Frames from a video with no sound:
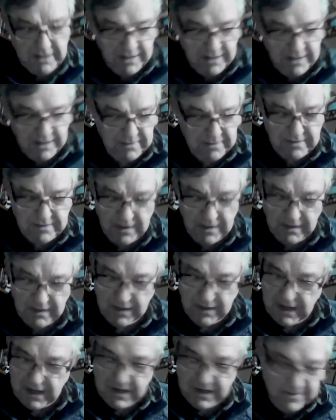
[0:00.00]
And
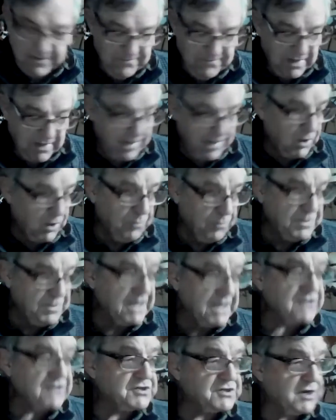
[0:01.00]
I, I hope the
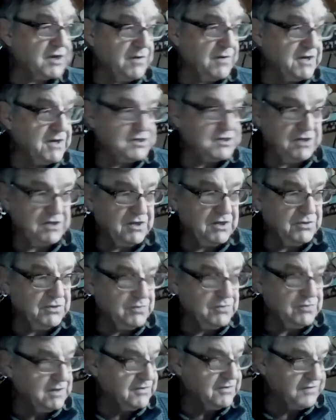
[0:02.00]
next generation can
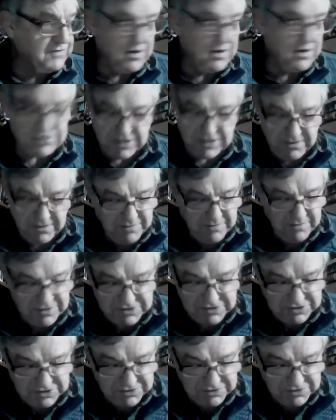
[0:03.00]
do it because our
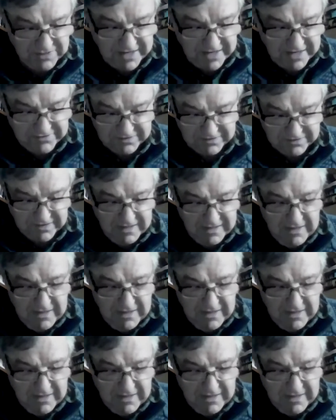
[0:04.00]
generation sure hasn't.